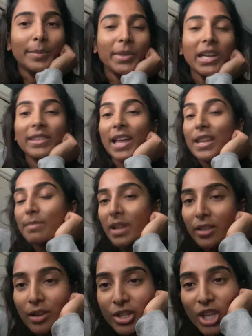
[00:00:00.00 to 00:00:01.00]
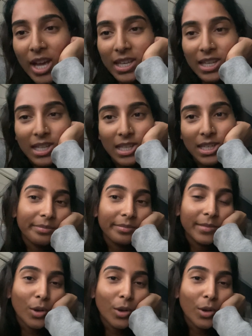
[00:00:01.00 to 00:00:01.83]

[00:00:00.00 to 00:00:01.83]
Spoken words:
But yeah, that's my little check-in.